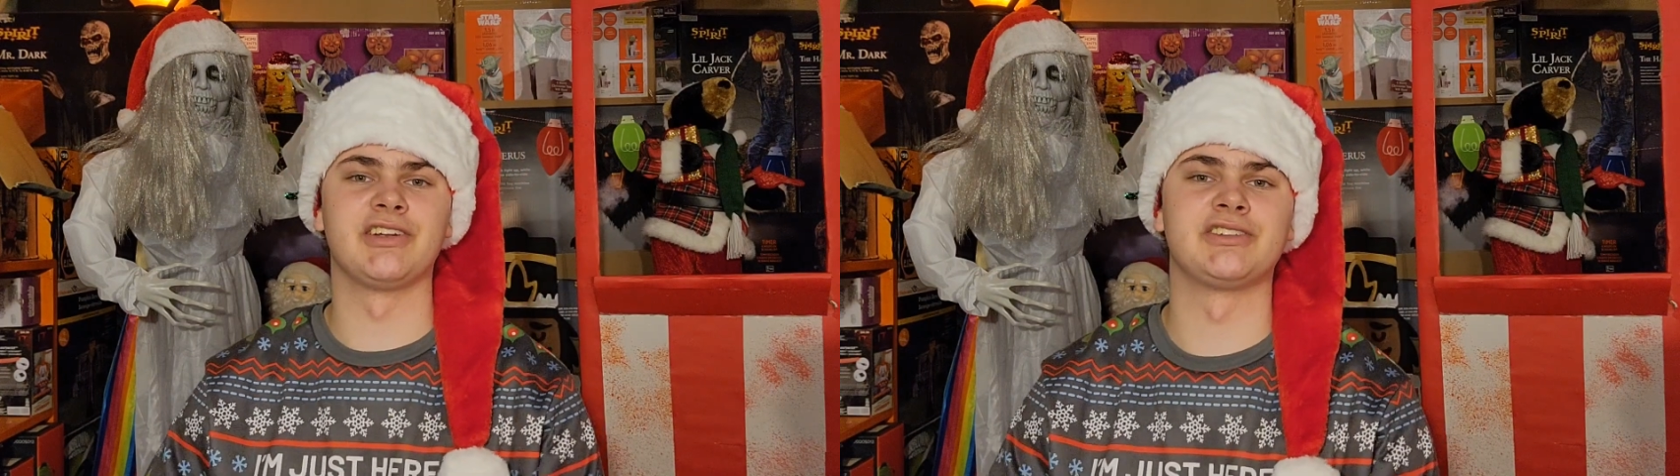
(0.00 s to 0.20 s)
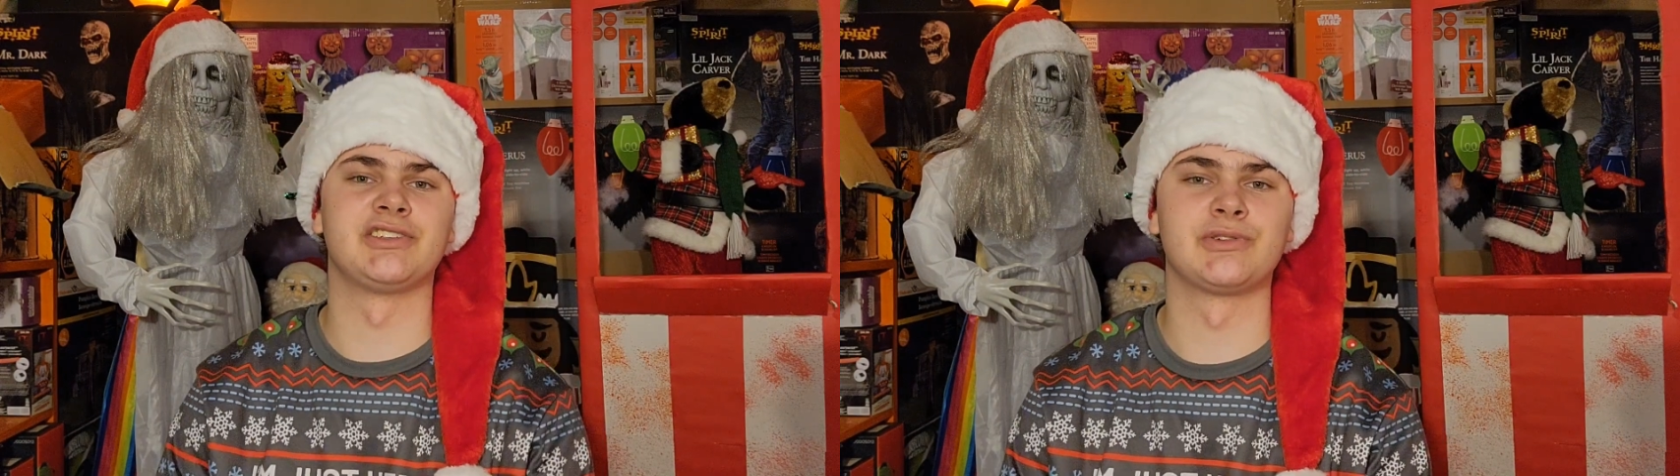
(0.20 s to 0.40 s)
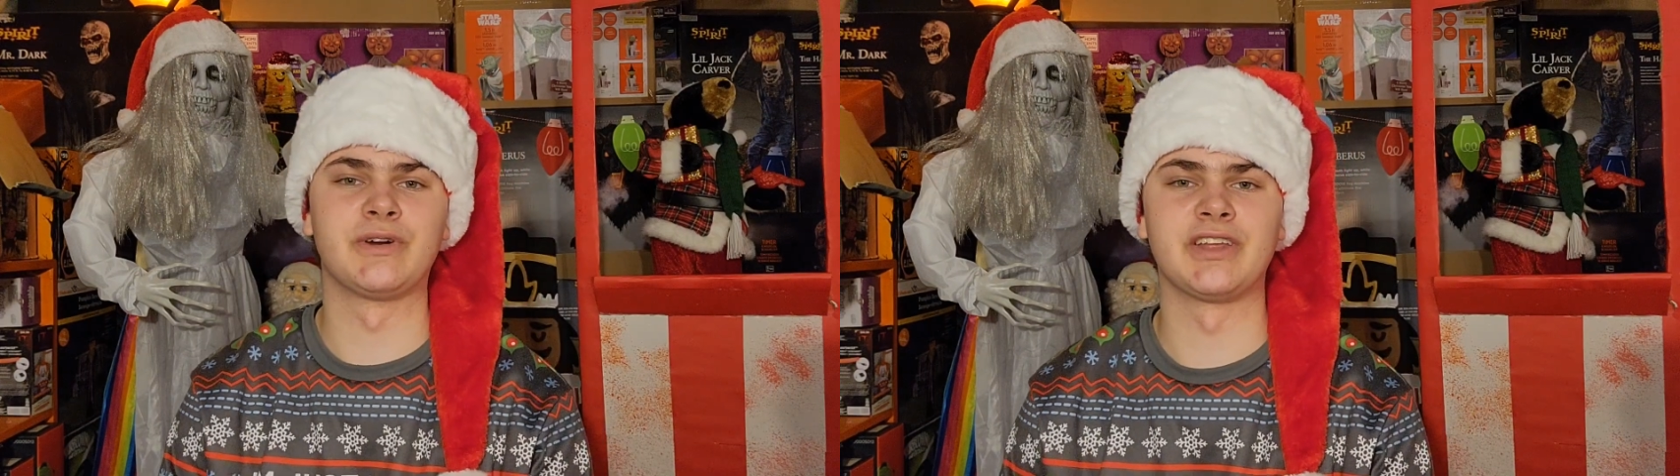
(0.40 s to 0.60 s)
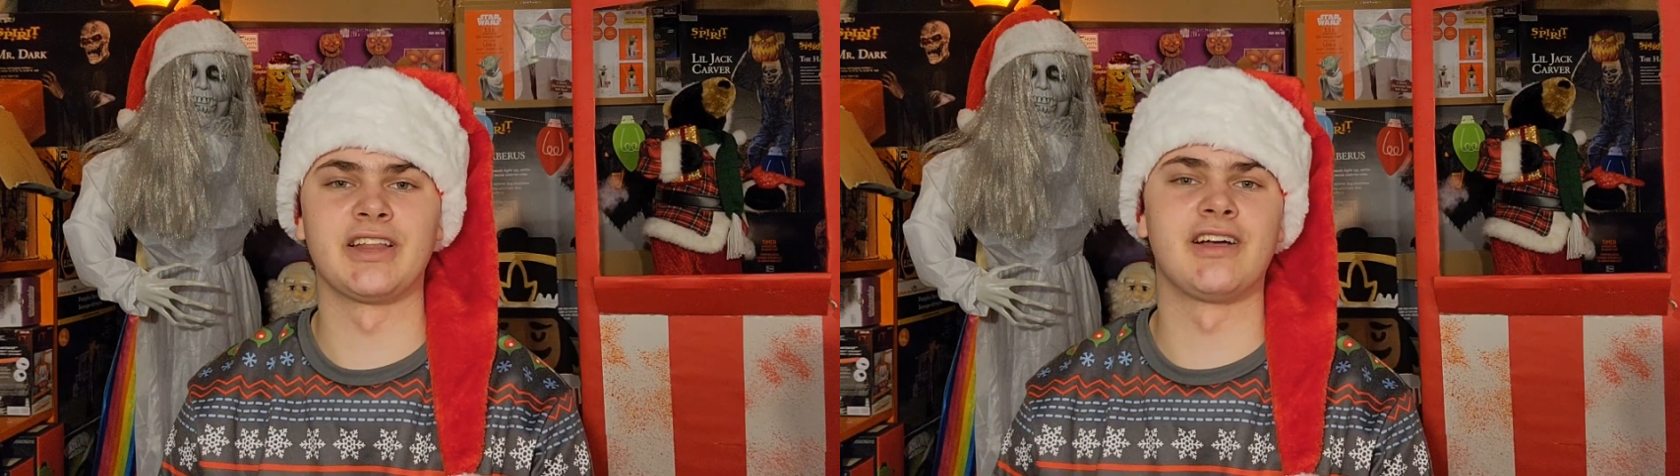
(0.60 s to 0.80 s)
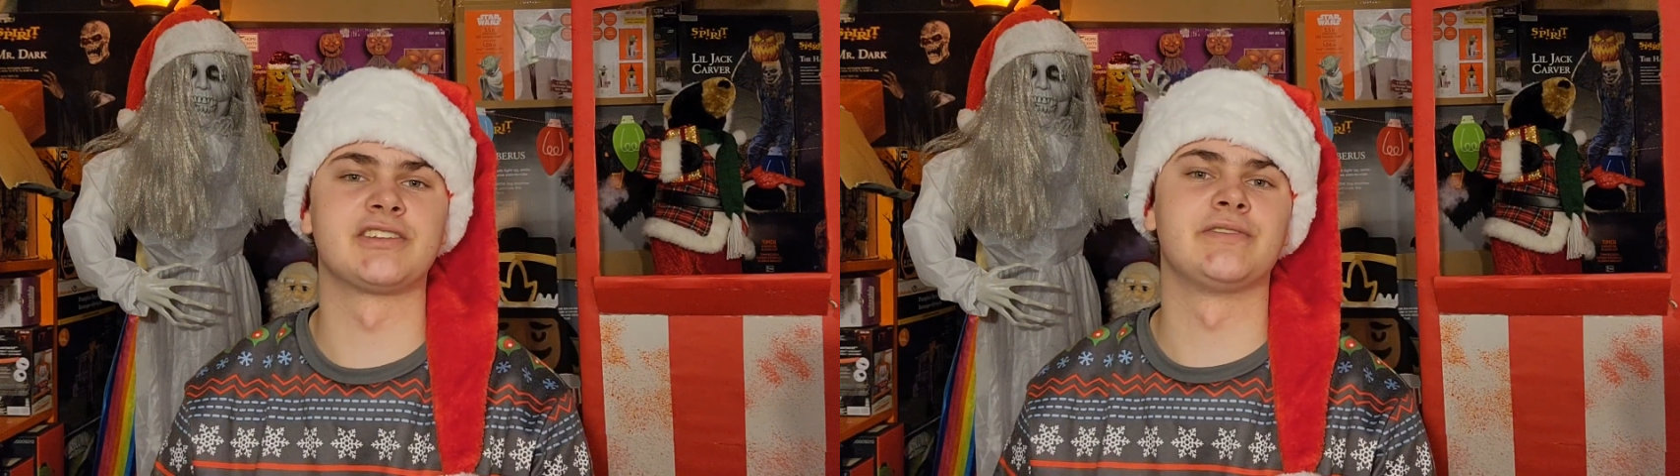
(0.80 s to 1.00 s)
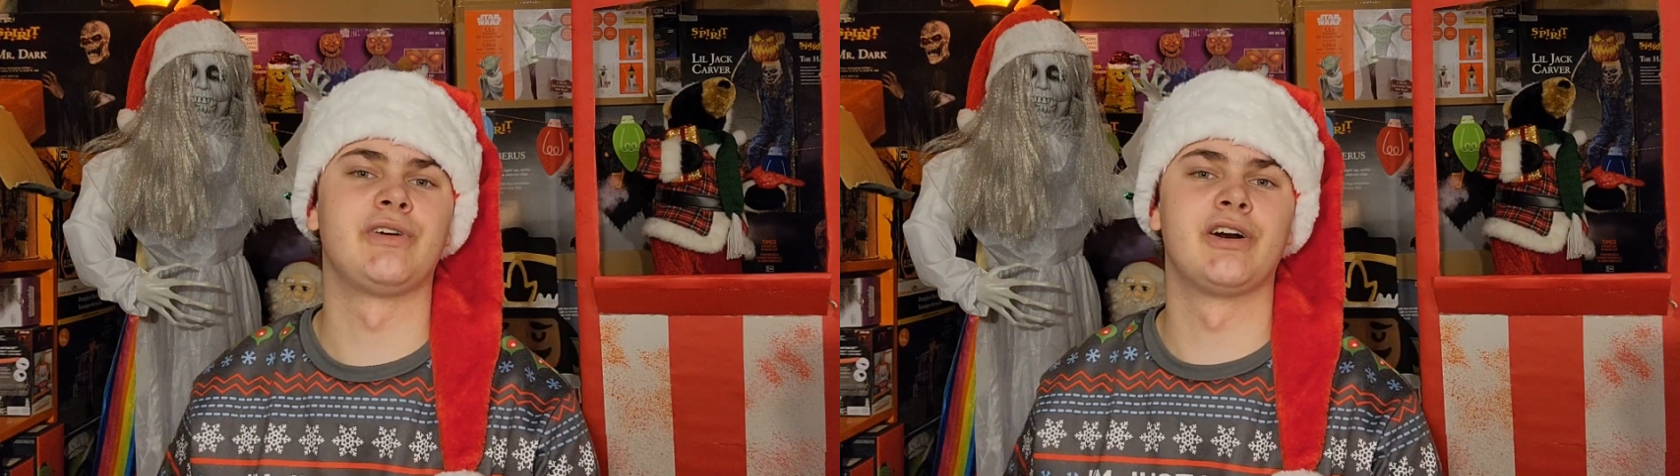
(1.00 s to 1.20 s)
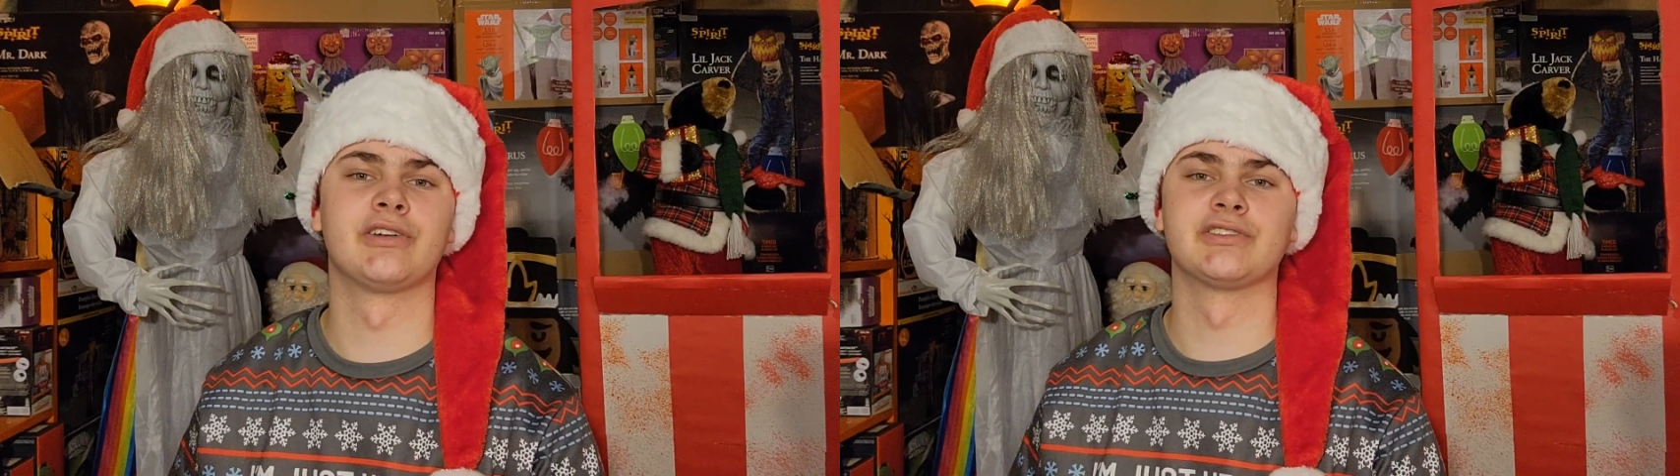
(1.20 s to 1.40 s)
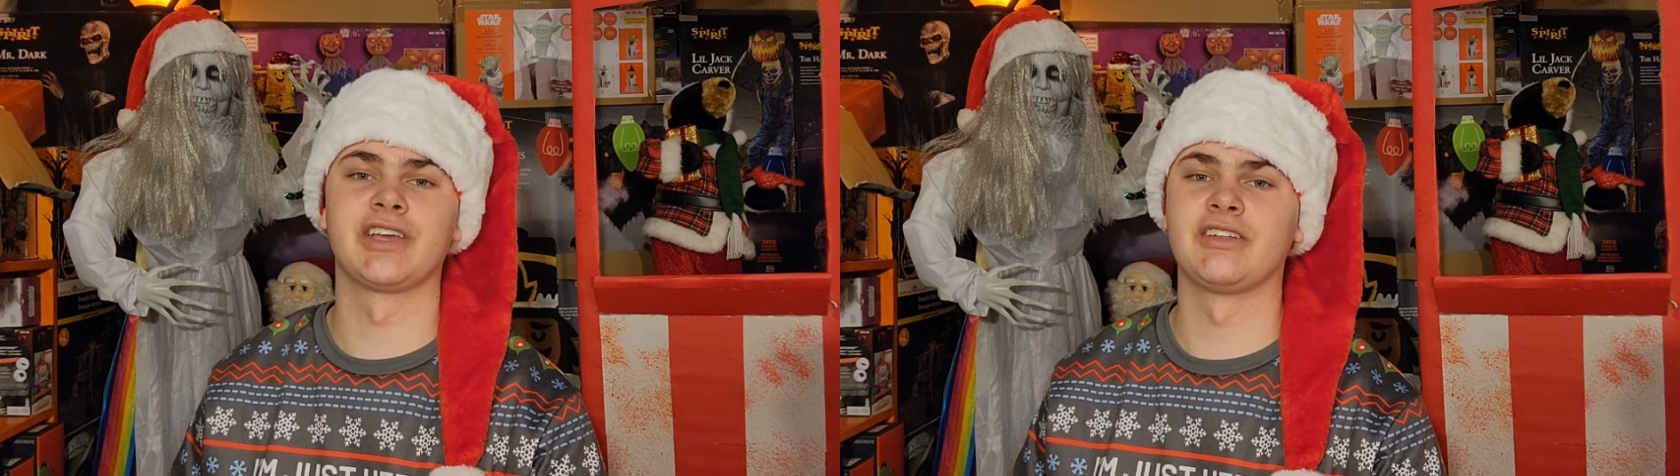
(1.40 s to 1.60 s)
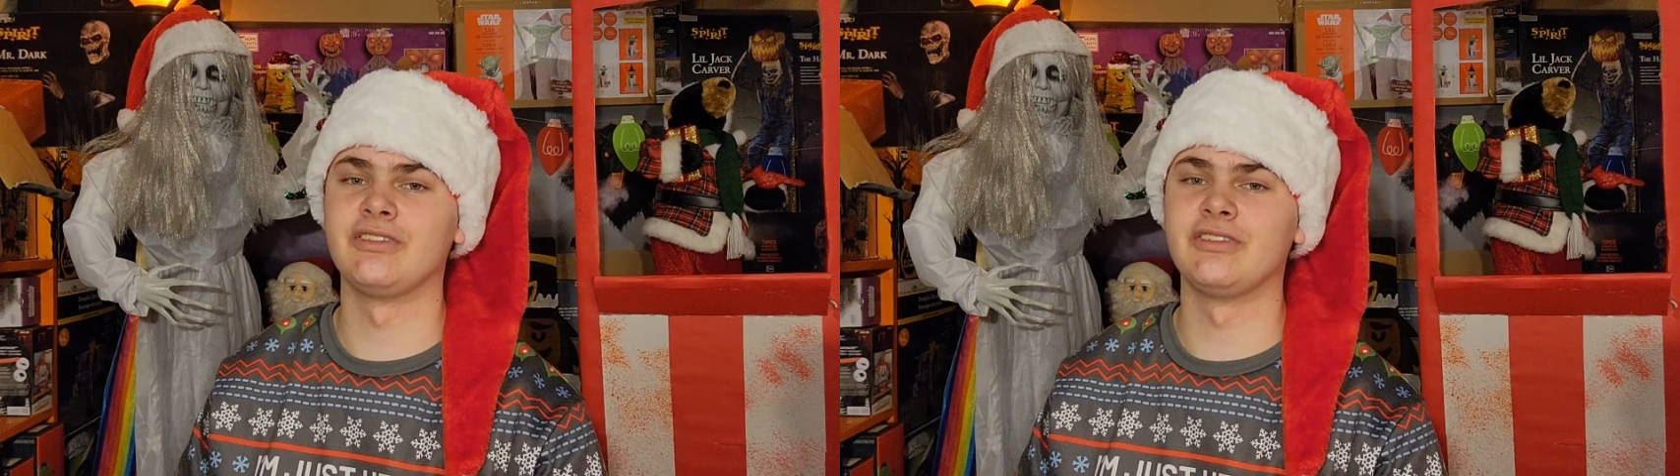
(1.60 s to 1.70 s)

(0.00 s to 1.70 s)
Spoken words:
It's a store that lots of hunters like